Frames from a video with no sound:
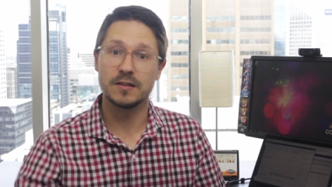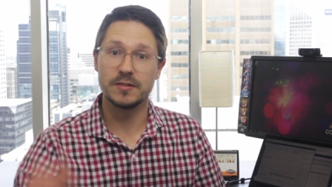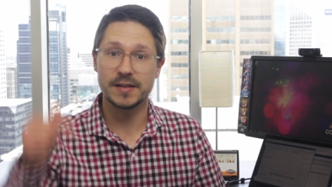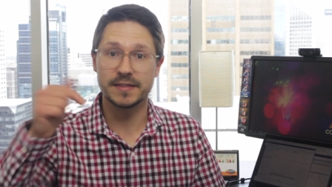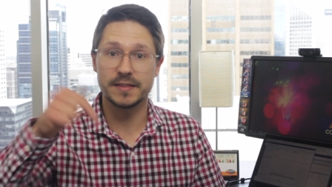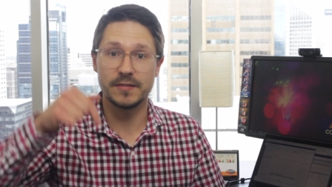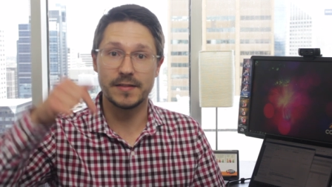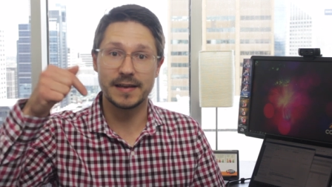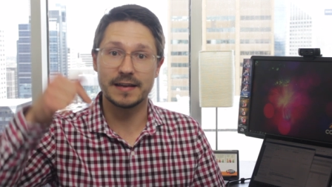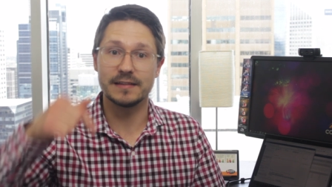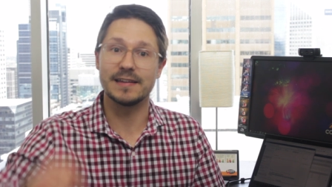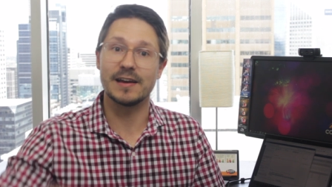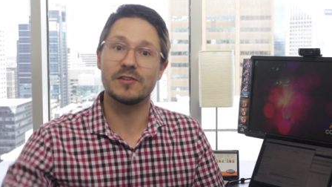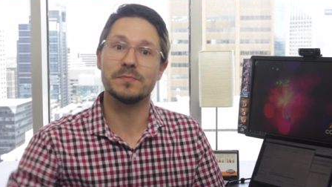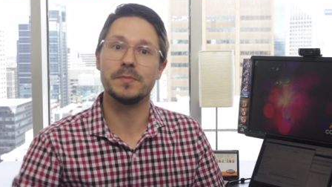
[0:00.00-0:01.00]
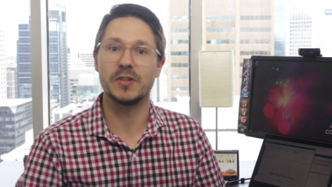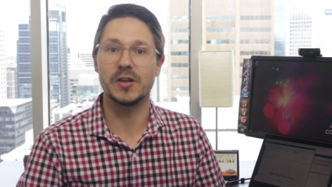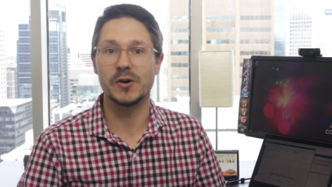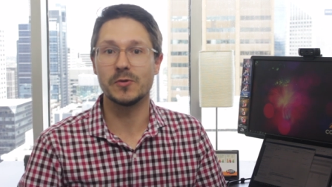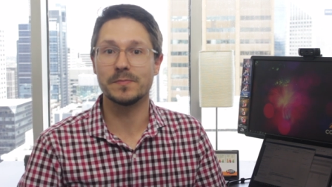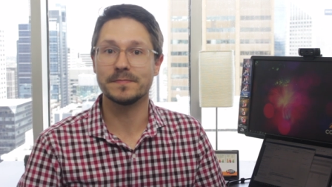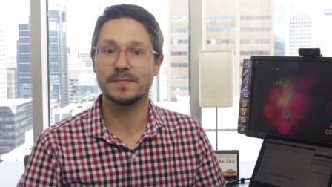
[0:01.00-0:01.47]
click the link down
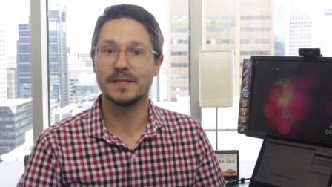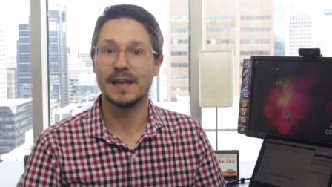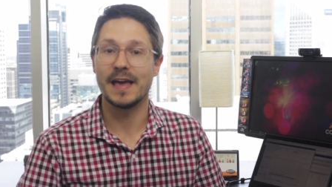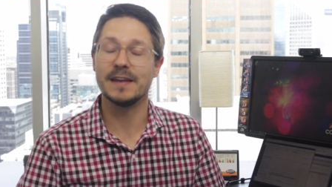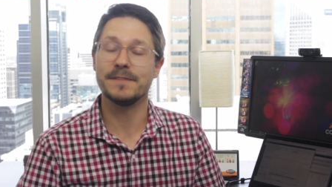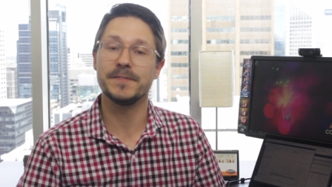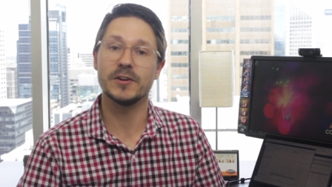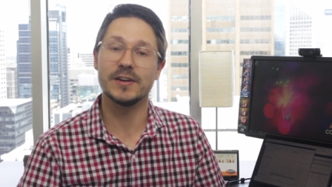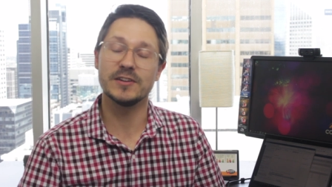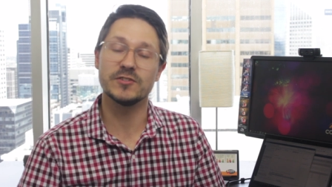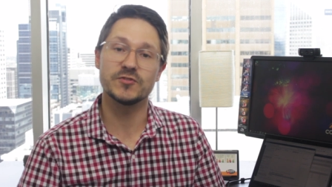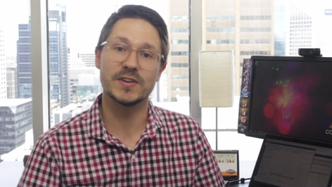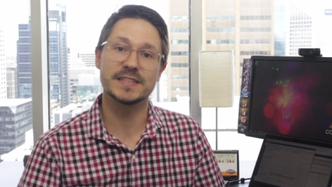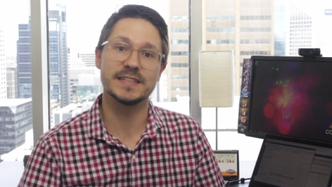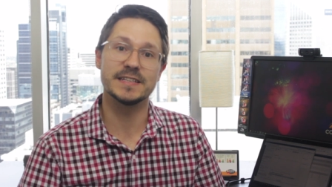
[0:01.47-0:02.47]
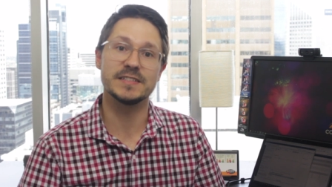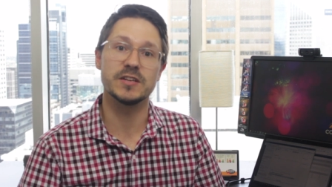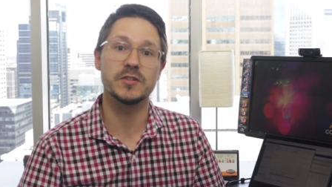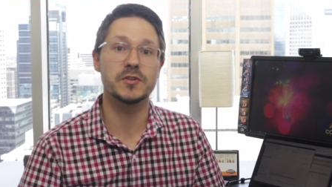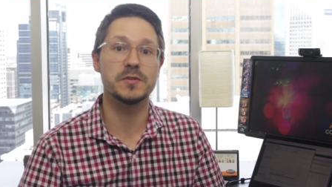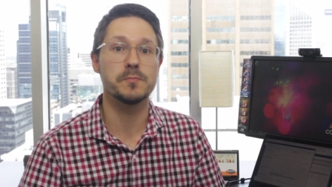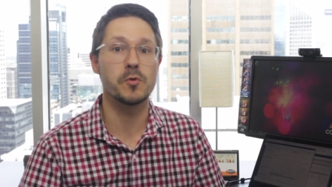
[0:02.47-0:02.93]
below. And if you're interested to
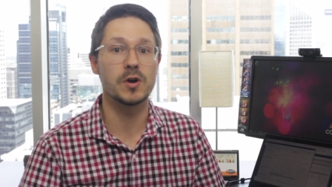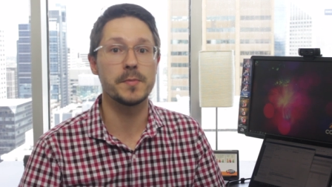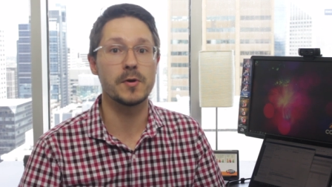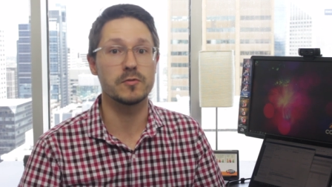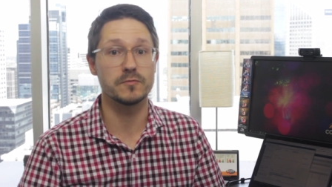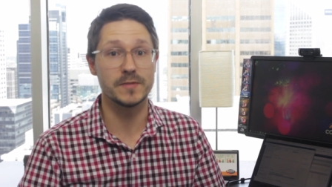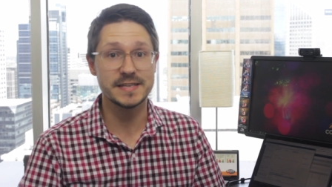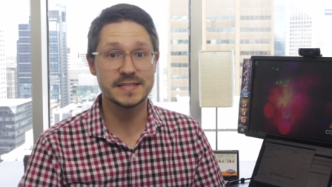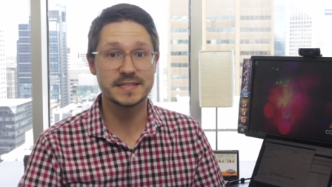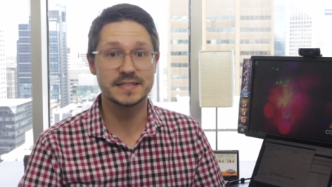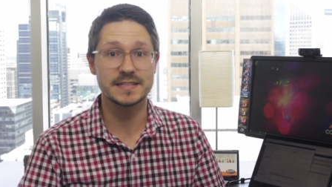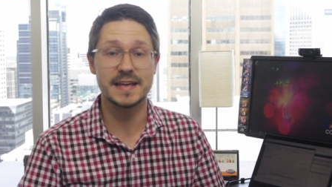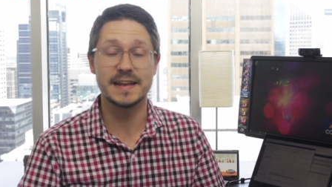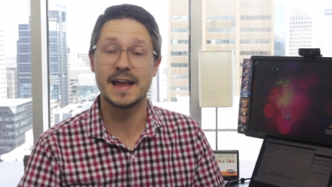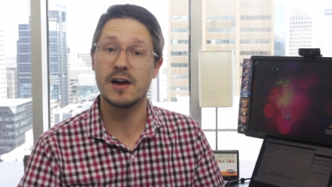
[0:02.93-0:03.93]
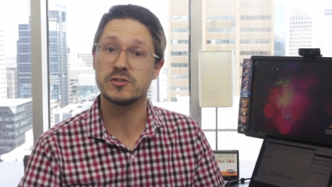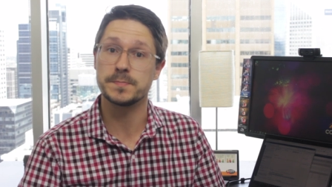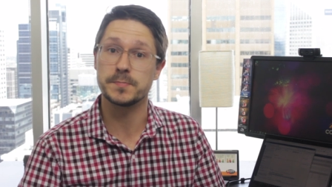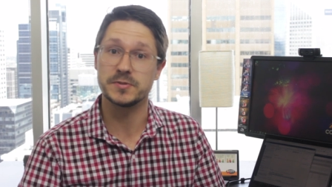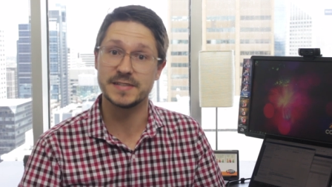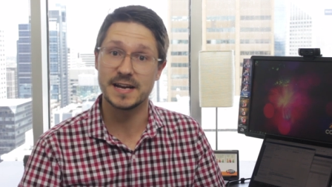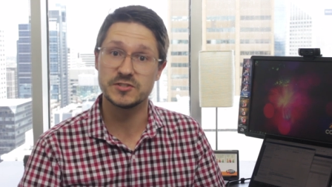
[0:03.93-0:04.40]
learn more about risks and how to
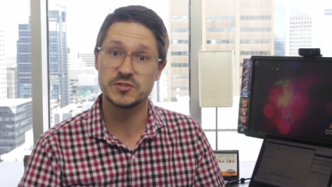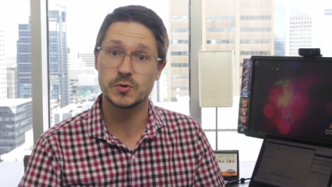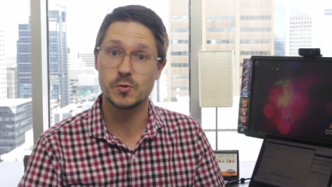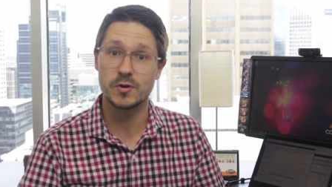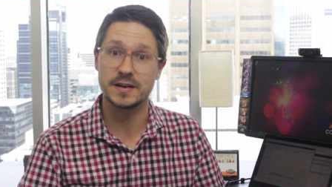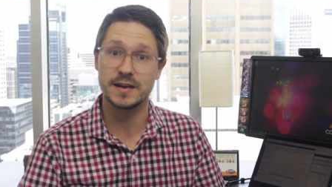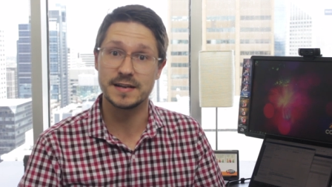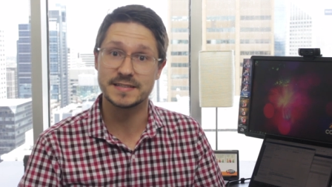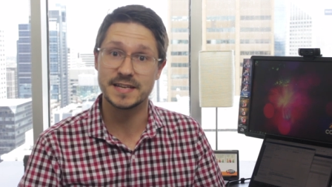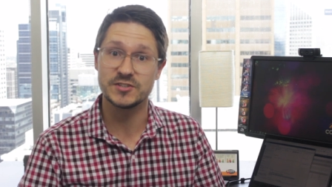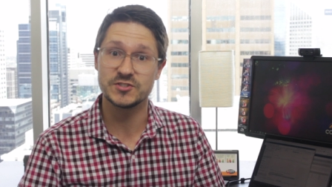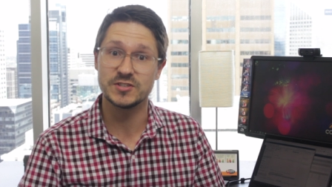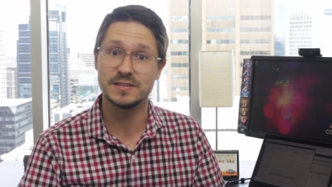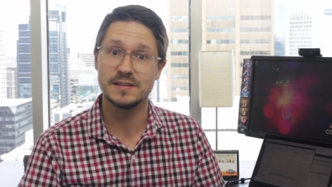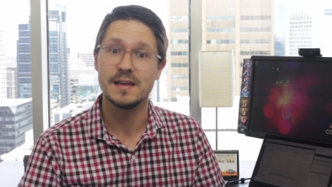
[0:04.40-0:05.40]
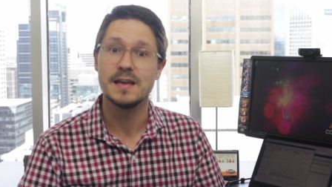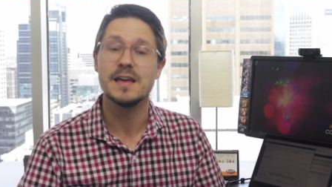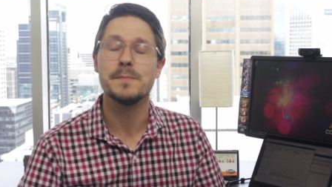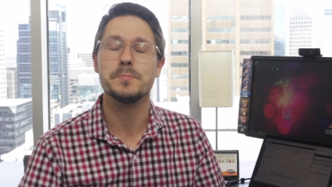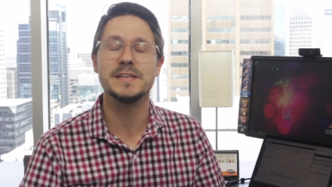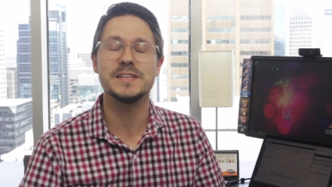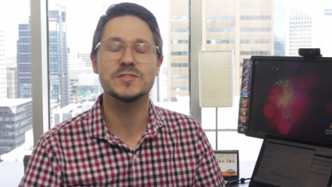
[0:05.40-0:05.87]
protect your organization,
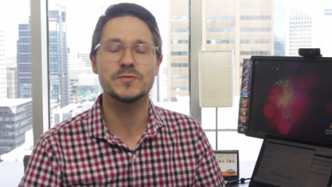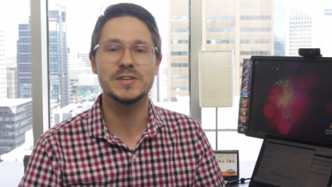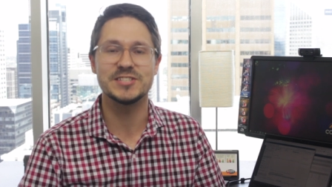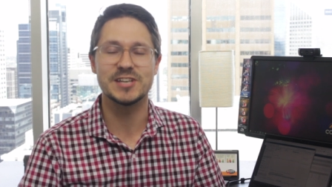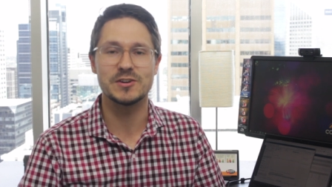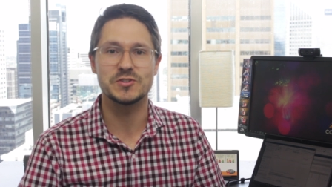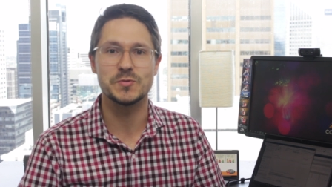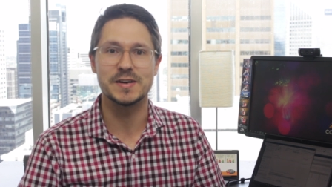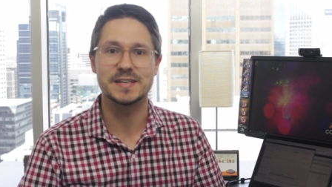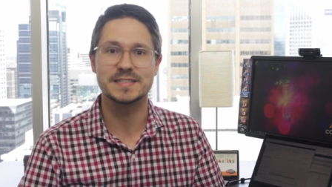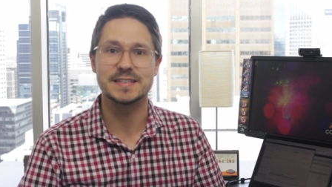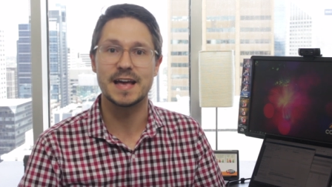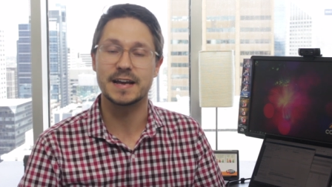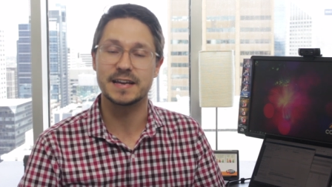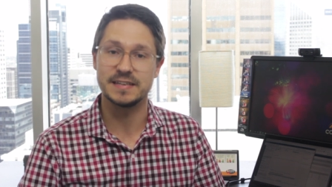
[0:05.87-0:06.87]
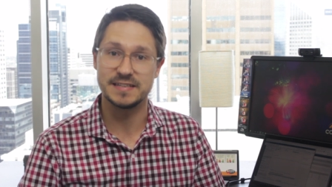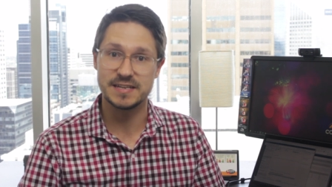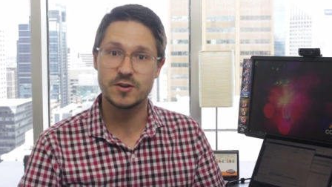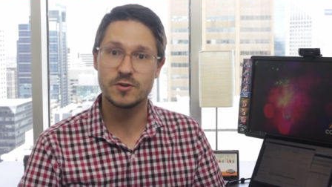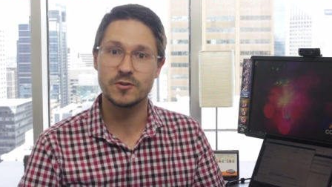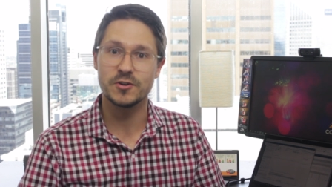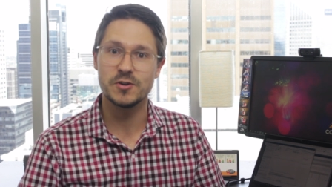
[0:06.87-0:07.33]
please reach out to us at
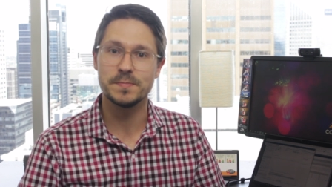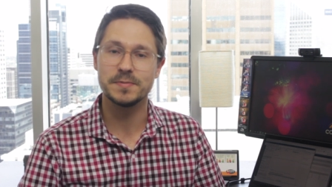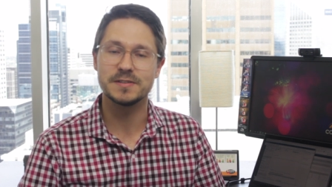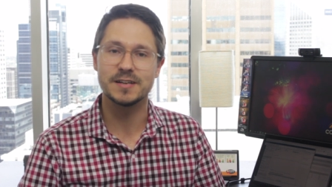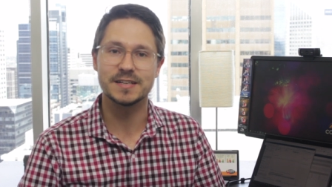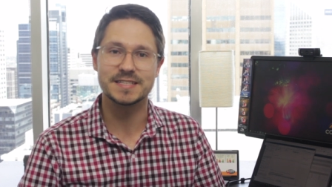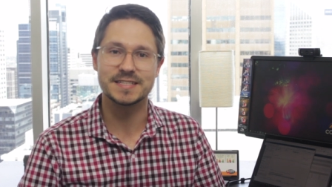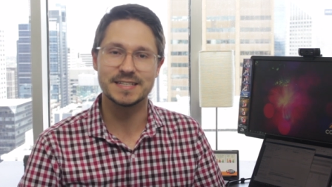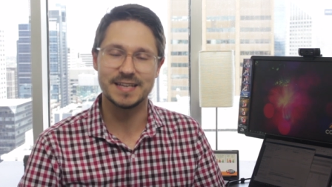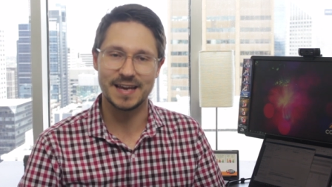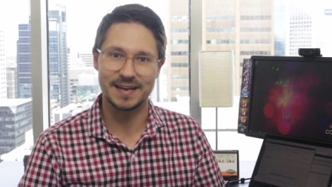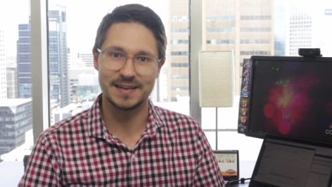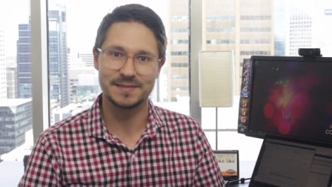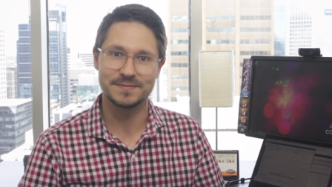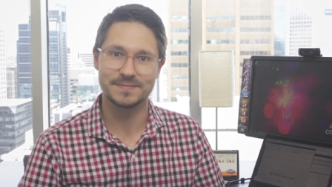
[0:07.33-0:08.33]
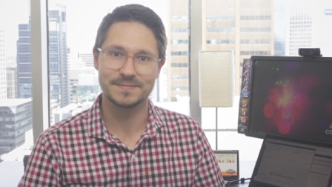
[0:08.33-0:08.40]
contegogroup.ca.